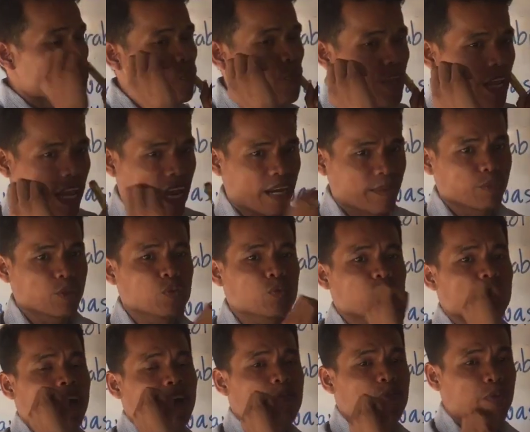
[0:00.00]
we had to
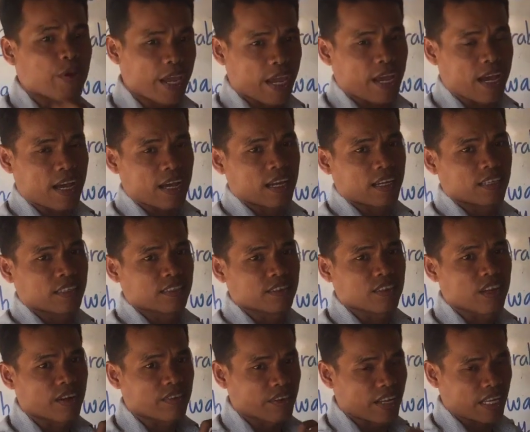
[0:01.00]
write where
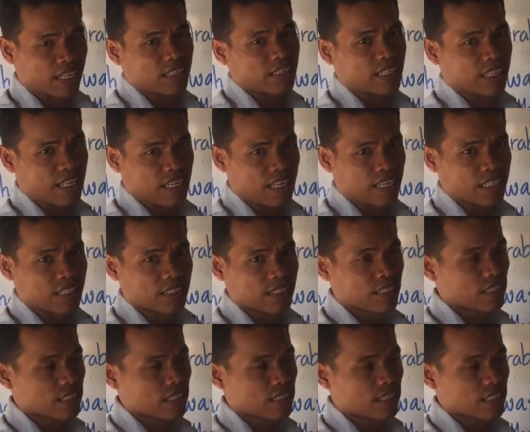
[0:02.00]
directly.